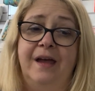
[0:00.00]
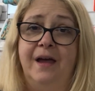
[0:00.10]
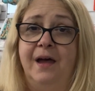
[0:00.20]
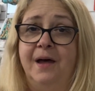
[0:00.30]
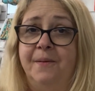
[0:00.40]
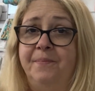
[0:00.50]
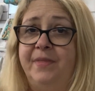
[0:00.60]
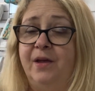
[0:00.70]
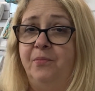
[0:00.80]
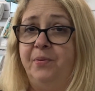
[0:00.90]

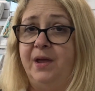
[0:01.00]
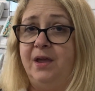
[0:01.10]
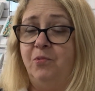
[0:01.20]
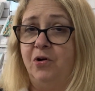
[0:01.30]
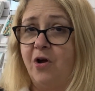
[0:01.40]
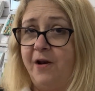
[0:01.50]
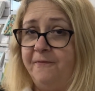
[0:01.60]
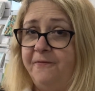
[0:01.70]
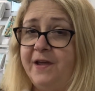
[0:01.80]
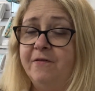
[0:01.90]
There'll be what kind
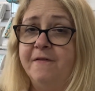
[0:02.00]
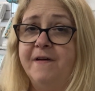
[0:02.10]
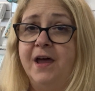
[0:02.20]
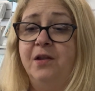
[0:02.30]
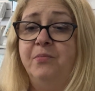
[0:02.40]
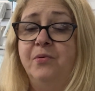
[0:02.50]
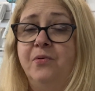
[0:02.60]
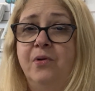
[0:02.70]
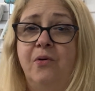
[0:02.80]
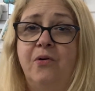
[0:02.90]
of feet are
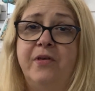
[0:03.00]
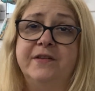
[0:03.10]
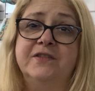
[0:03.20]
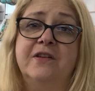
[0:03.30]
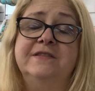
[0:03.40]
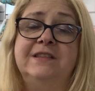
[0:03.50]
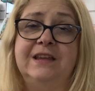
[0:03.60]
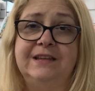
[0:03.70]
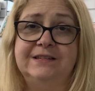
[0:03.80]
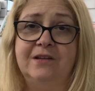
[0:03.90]
available, all those kinds of
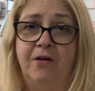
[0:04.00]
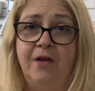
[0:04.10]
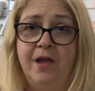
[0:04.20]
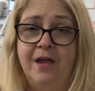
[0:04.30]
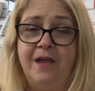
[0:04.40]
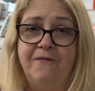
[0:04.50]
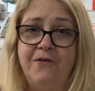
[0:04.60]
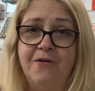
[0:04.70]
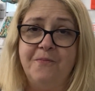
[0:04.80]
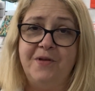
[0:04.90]
things. So if
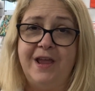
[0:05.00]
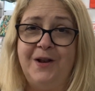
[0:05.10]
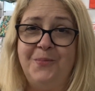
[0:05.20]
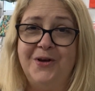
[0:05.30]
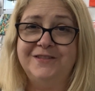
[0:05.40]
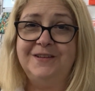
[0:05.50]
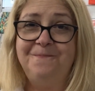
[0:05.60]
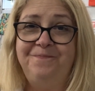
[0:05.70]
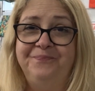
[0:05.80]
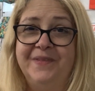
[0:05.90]
you're a Benina person,
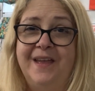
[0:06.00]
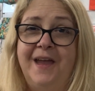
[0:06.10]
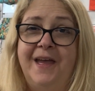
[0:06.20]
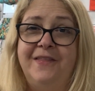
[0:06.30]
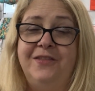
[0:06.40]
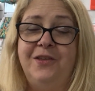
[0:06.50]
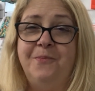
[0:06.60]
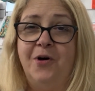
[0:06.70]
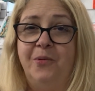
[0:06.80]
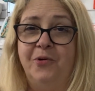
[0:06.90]
you
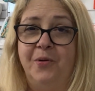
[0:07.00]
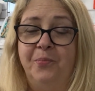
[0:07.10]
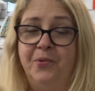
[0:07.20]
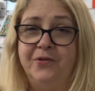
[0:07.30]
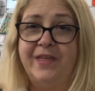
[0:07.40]
might want to book